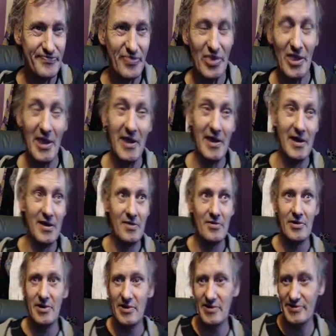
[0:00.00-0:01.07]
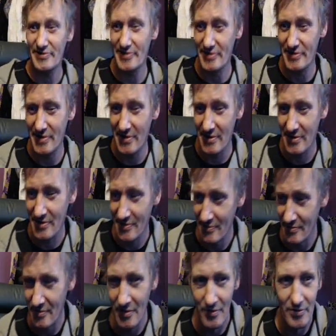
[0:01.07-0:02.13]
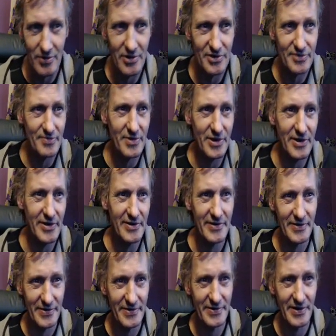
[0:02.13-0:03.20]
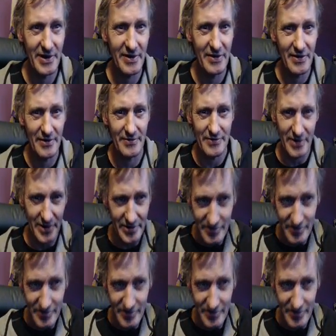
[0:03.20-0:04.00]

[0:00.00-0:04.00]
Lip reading: Anyways, yeah, where was we? Now that we